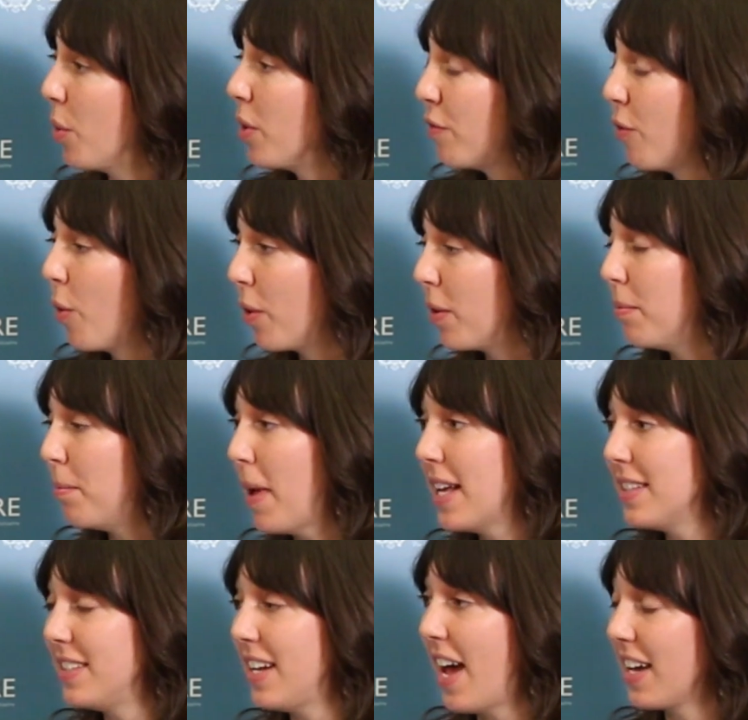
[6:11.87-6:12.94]
going forward,
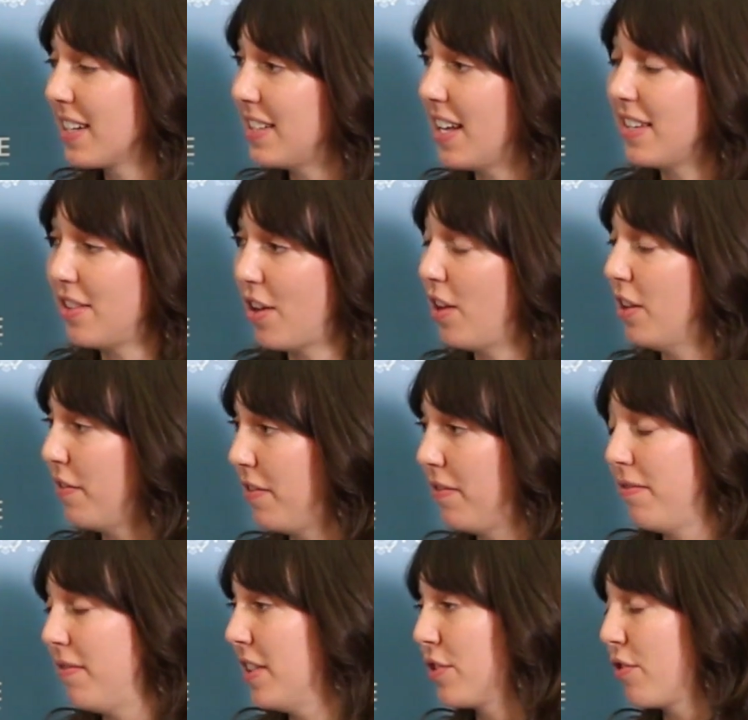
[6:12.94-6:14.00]
best access all of
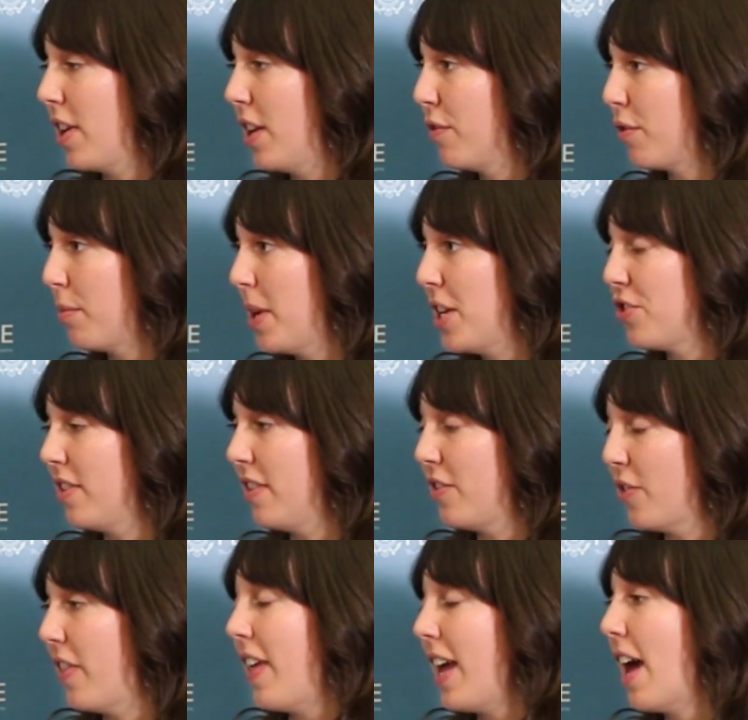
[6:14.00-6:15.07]
this great information
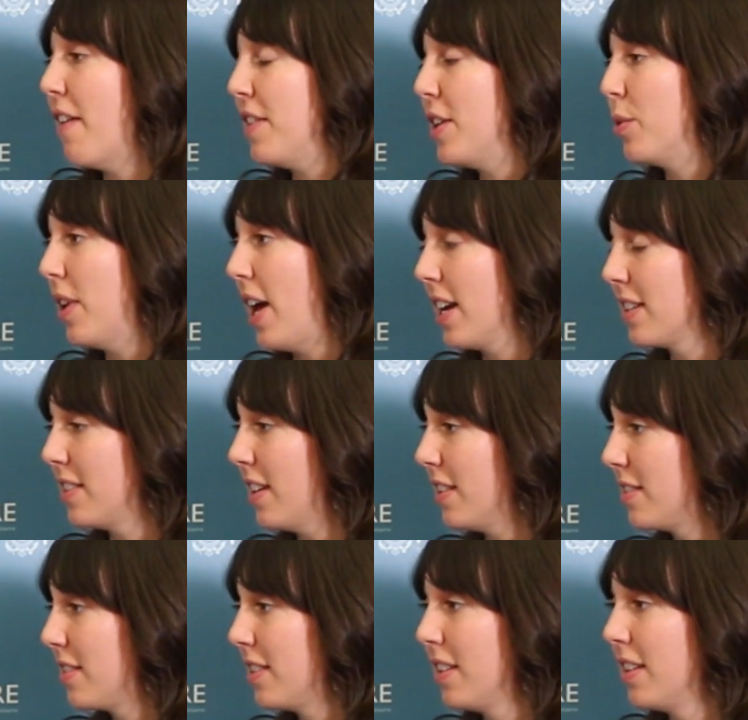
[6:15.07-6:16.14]
so they have equal access?